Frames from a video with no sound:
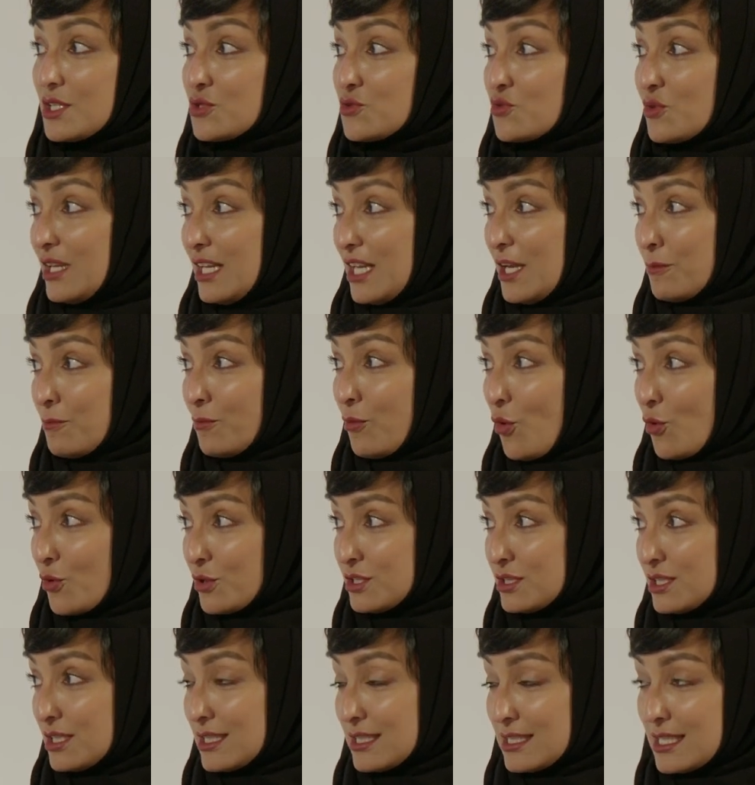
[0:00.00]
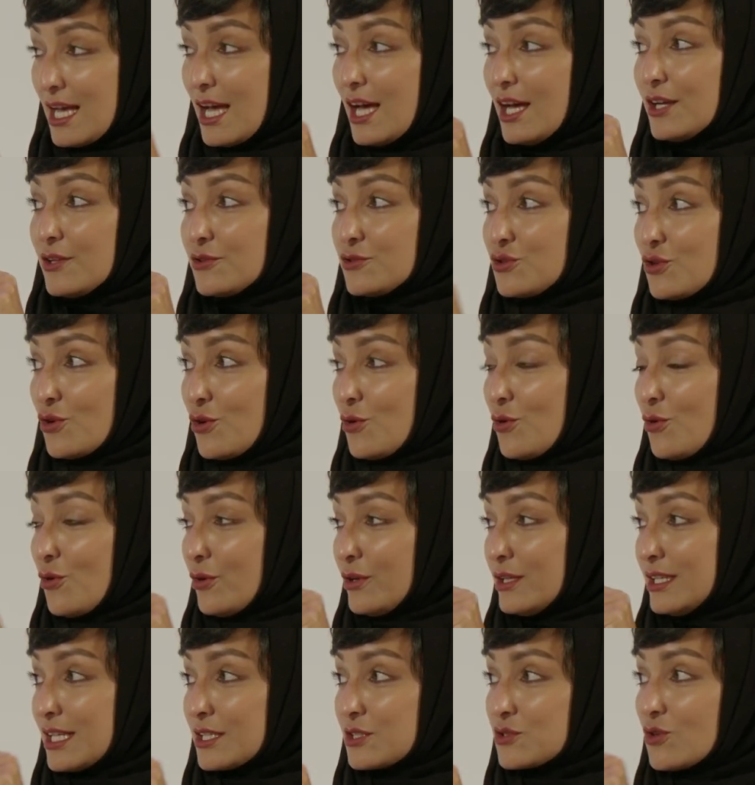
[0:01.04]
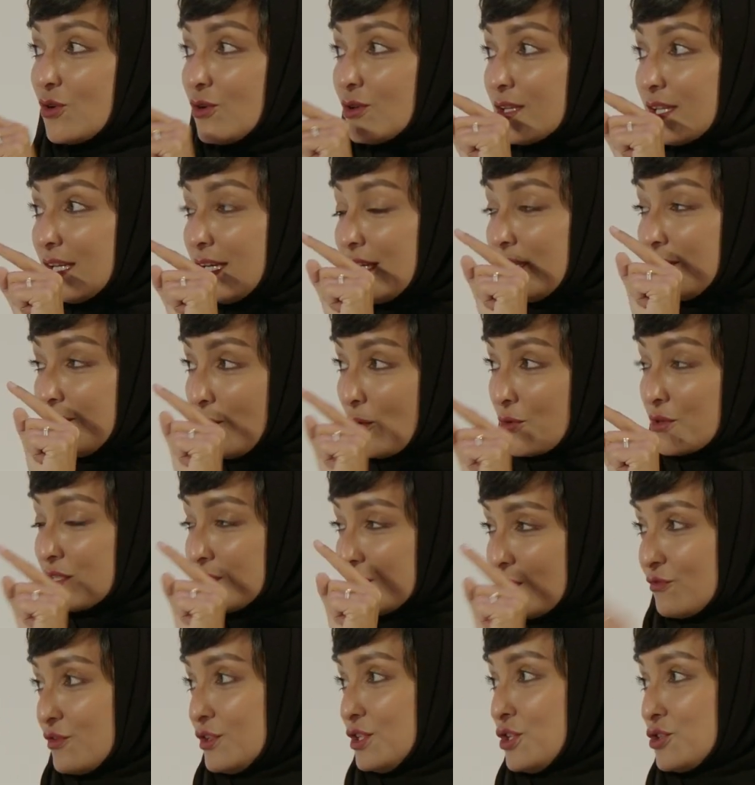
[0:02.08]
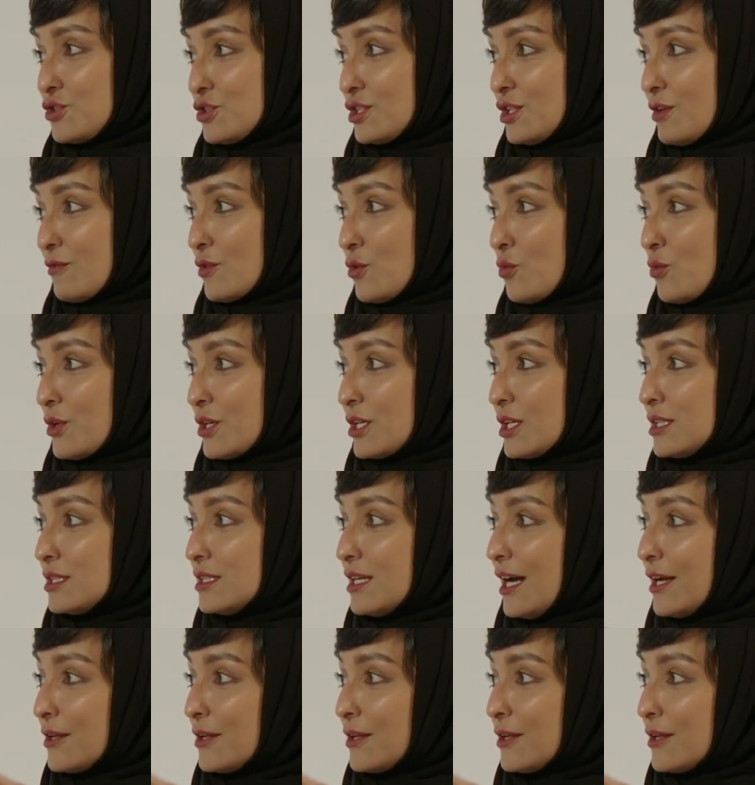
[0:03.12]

it's really important to not only know the definition of the word,